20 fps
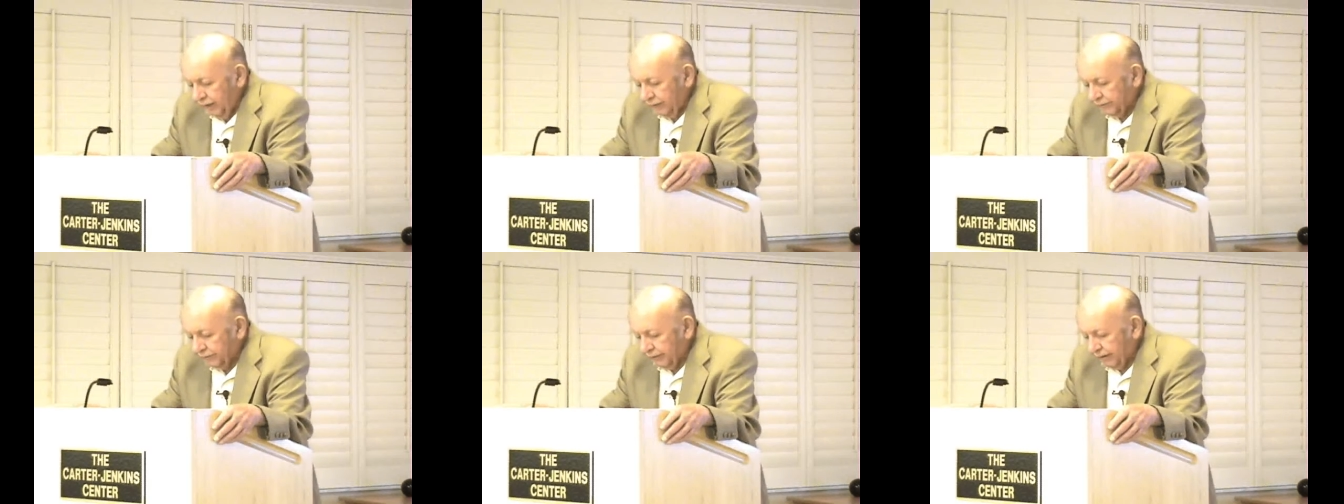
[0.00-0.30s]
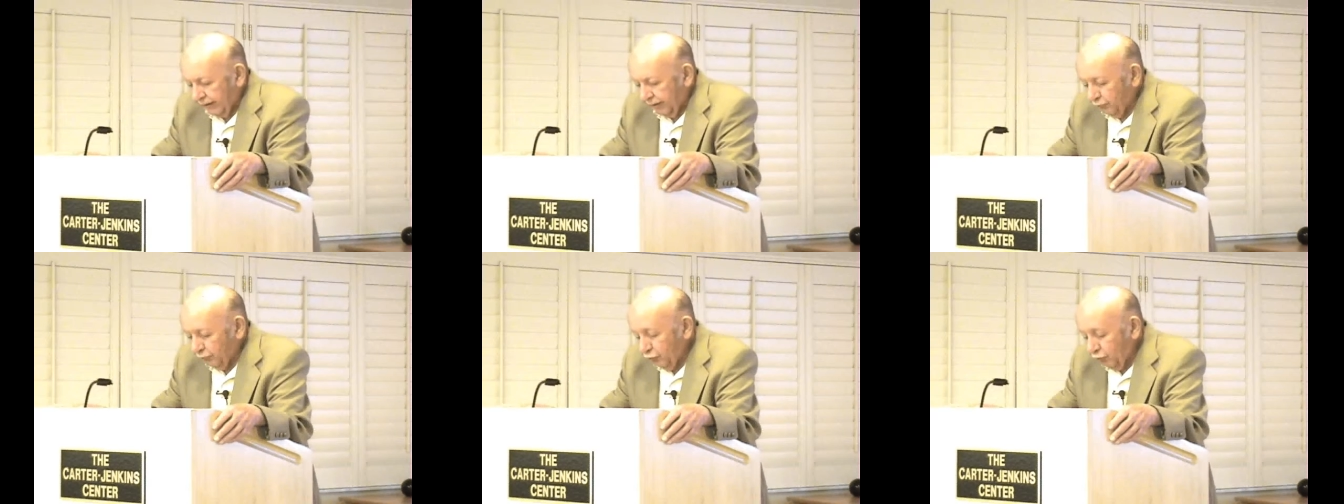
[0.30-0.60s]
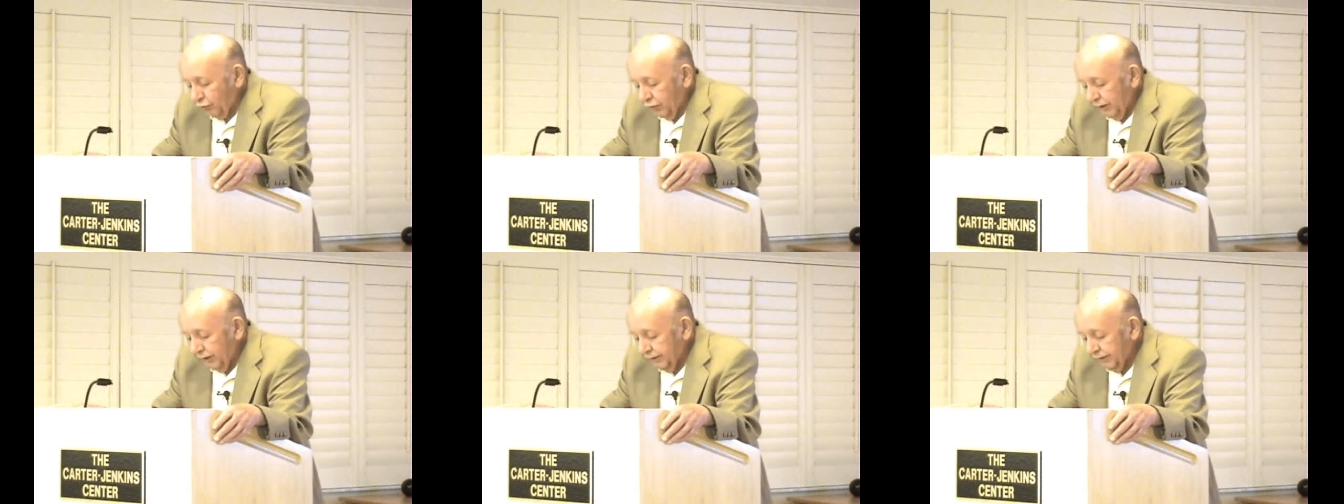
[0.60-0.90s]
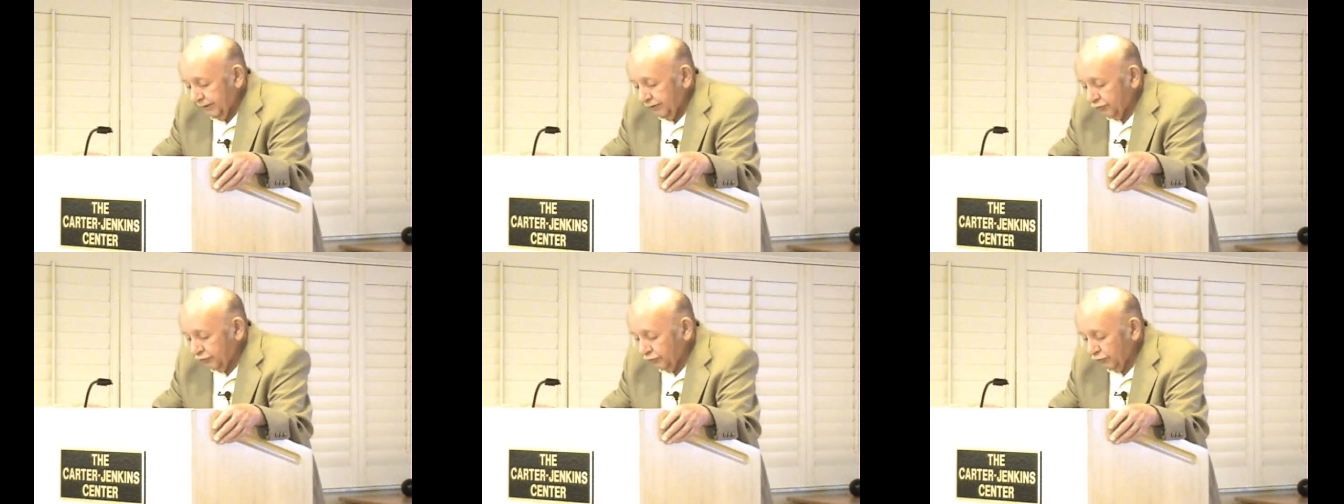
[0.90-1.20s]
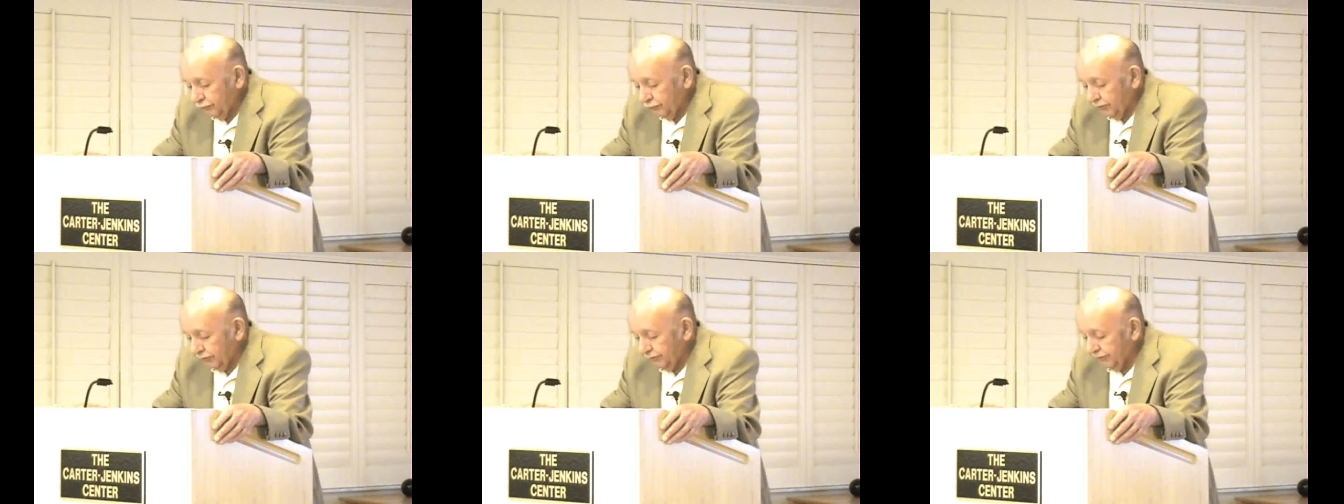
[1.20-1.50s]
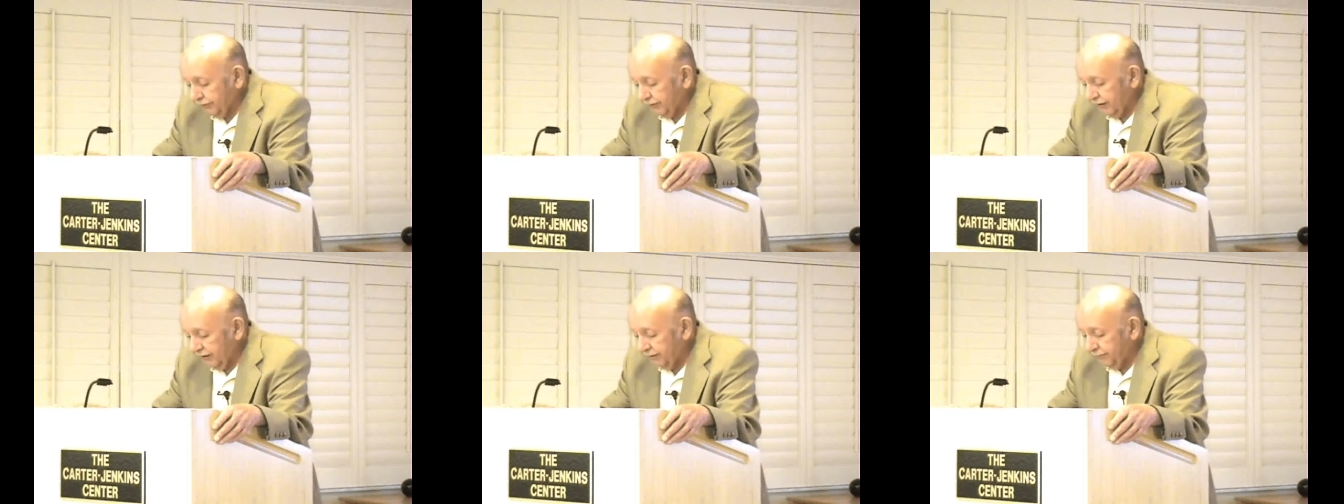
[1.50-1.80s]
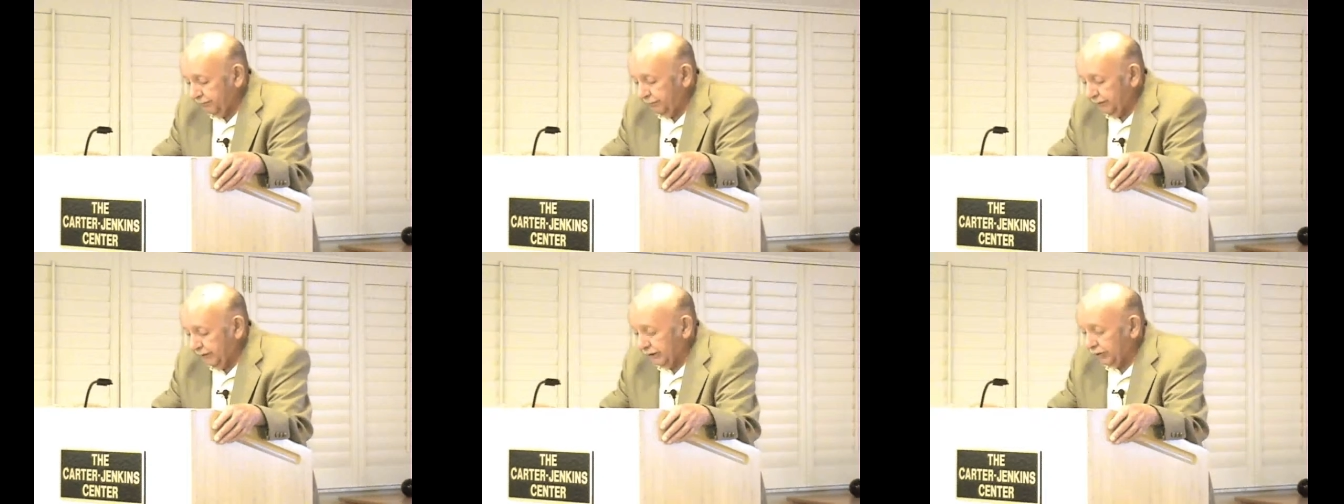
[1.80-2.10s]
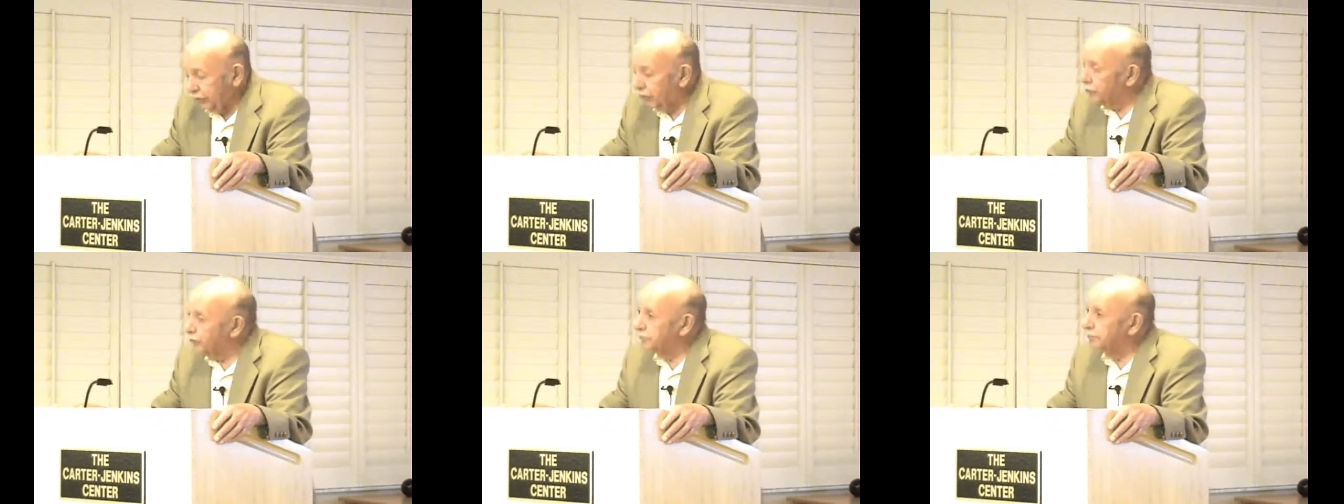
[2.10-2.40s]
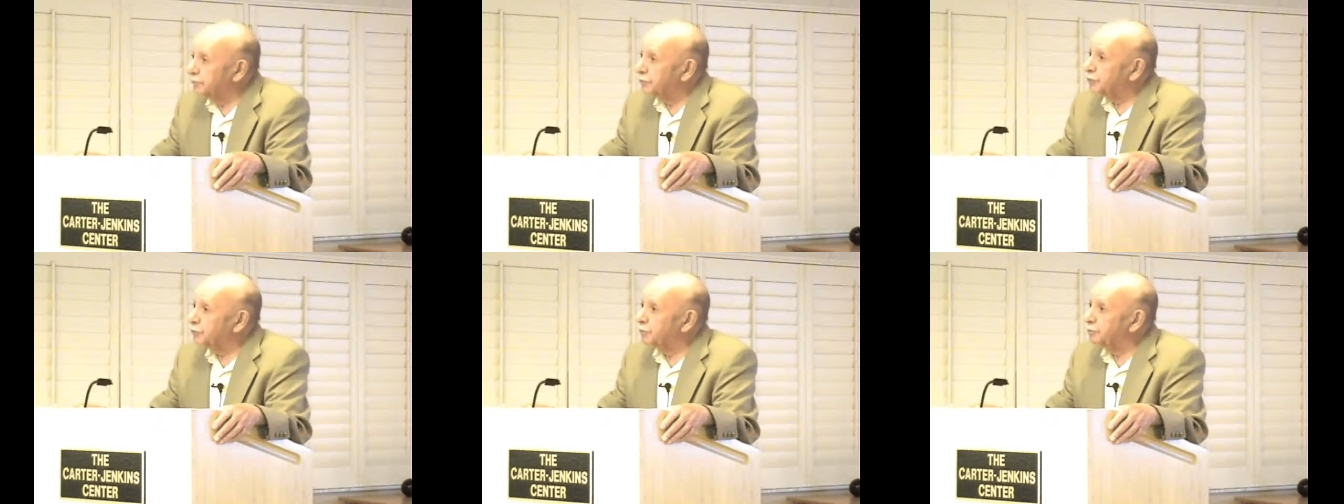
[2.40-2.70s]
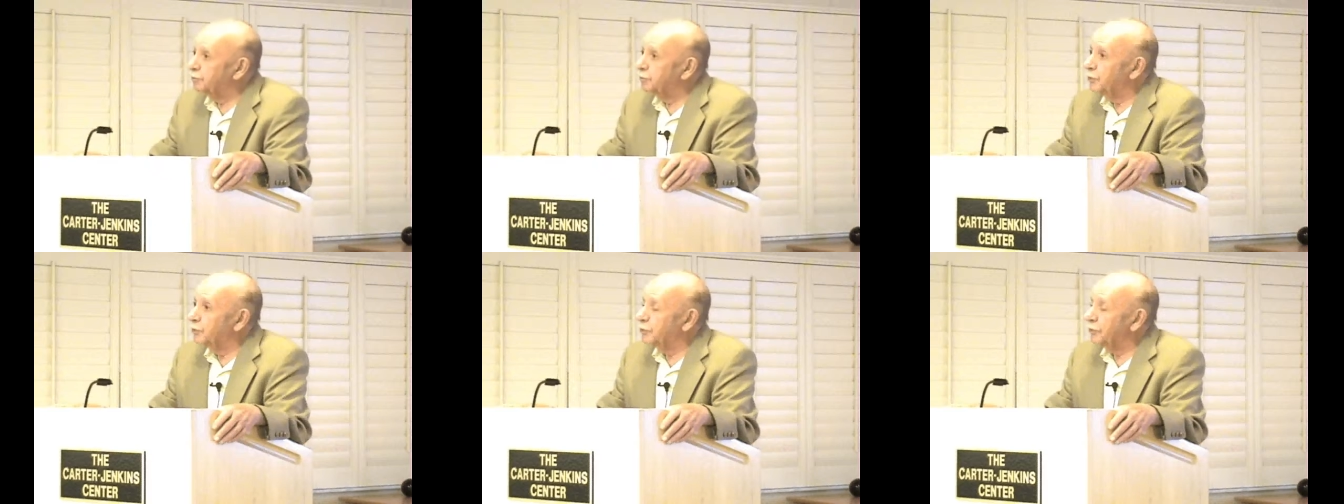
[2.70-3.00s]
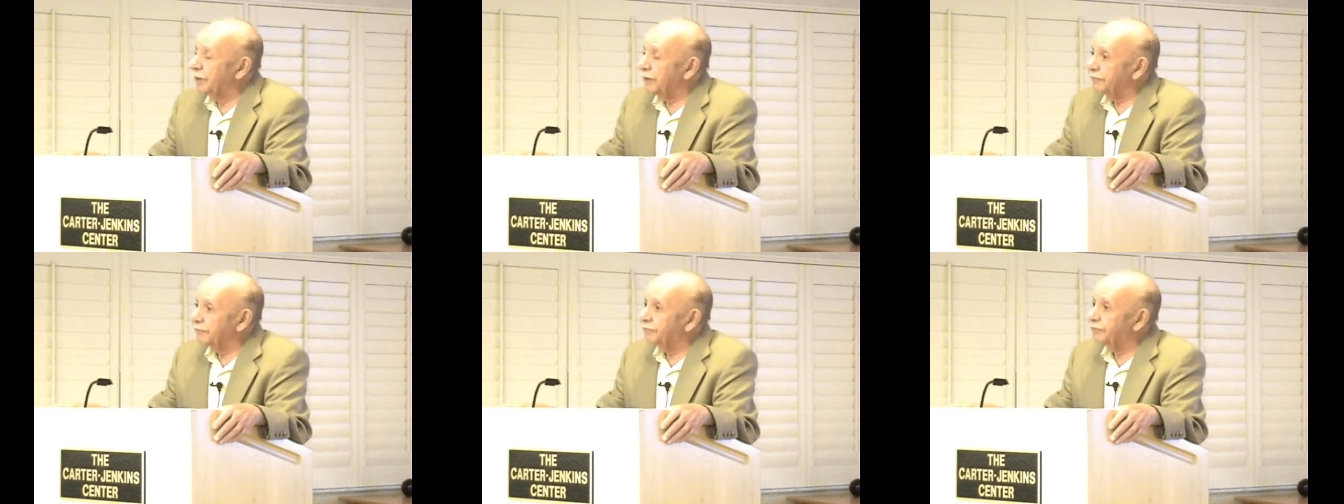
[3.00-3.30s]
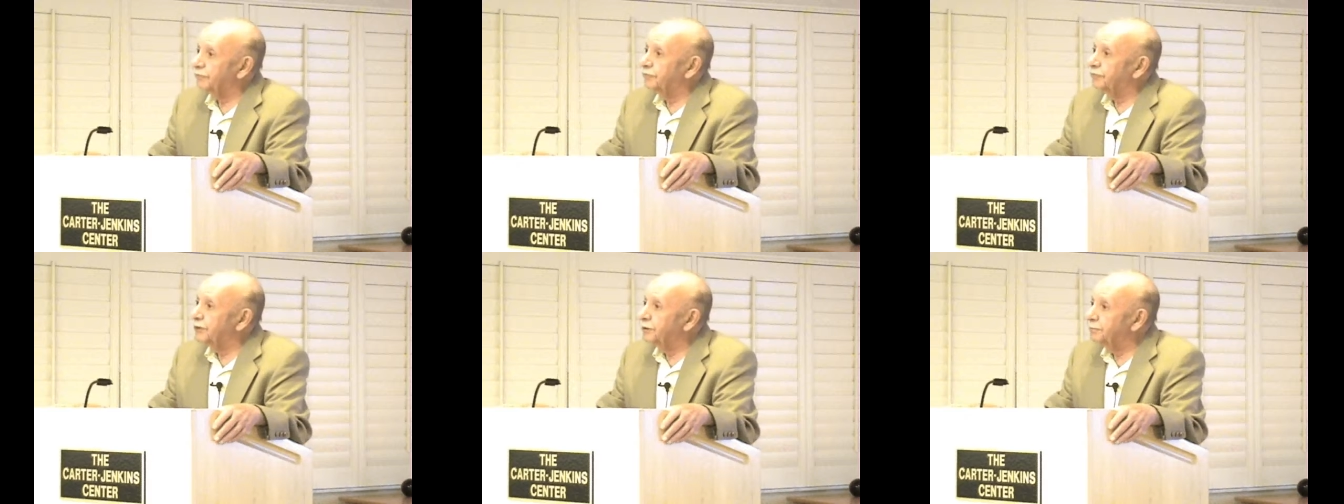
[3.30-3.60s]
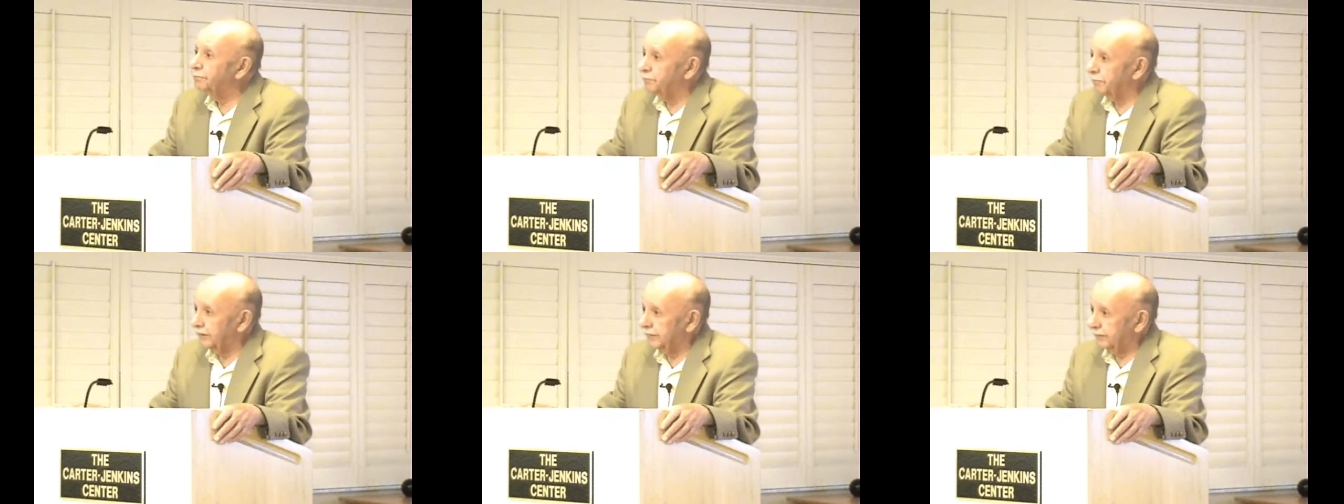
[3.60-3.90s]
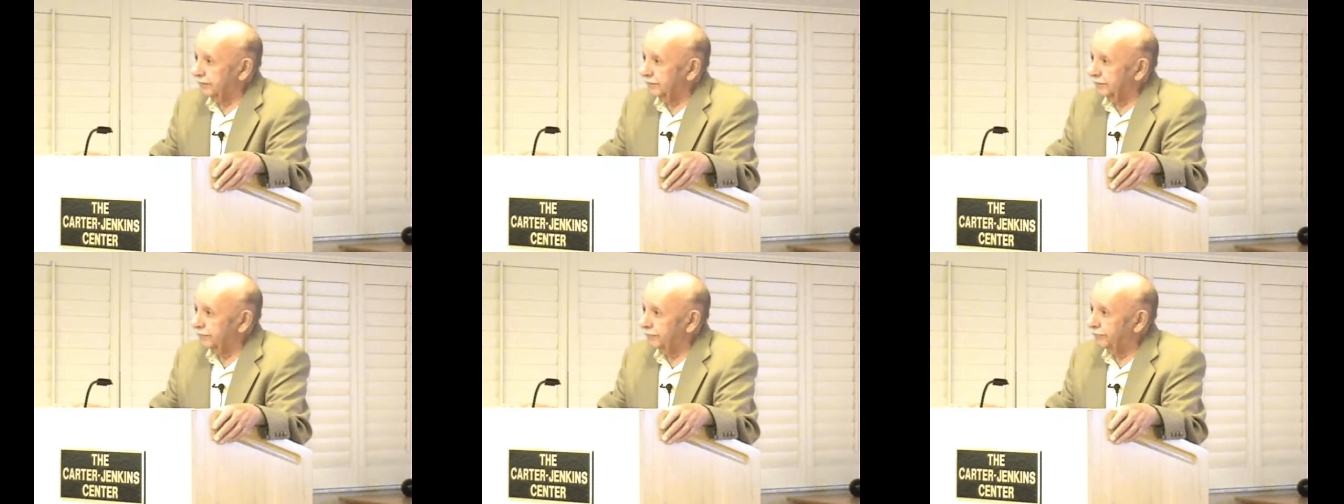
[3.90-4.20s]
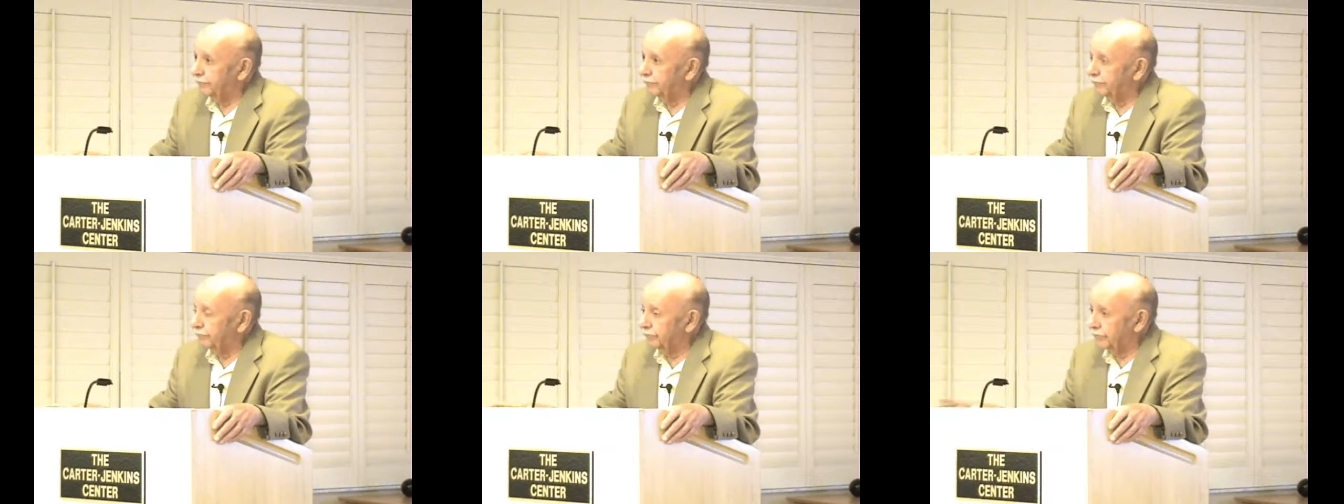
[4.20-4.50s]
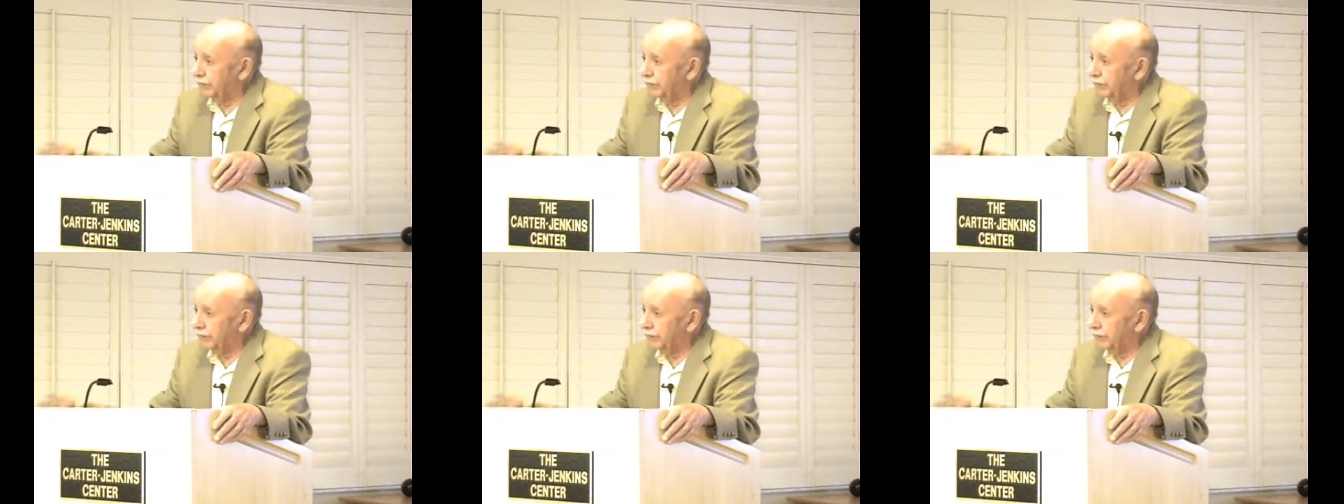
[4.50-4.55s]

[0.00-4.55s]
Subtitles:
the awareness of the self becomes more affirmative